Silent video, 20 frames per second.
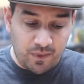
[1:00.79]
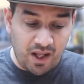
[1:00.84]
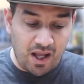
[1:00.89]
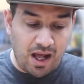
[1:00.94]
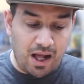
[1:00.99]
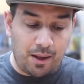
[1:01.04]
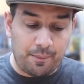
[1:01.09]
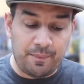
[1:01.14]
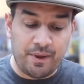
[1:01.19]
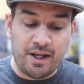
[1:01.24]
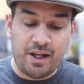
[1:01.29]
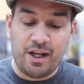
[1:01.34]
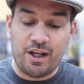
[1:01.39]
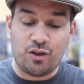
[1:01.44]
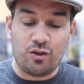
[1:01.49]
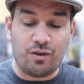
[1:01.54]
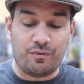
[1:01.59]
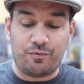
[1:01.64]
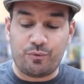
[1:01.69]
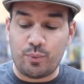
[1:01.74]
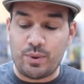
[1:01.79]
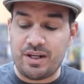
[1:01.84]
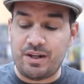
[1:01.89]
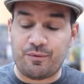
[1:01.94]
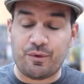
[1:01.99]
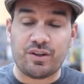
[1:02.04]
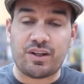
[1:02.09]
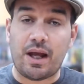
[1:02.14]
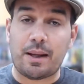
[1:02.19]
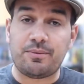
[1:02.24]
You have 3
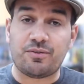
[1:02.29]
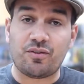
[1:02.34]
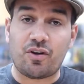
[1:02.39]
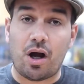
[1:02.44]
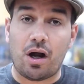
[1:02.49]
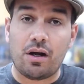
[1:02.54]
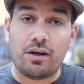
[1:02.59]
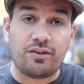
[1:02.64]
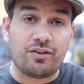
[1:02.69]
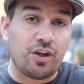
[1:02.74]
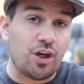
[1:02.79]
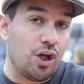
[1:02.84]
different types of cards.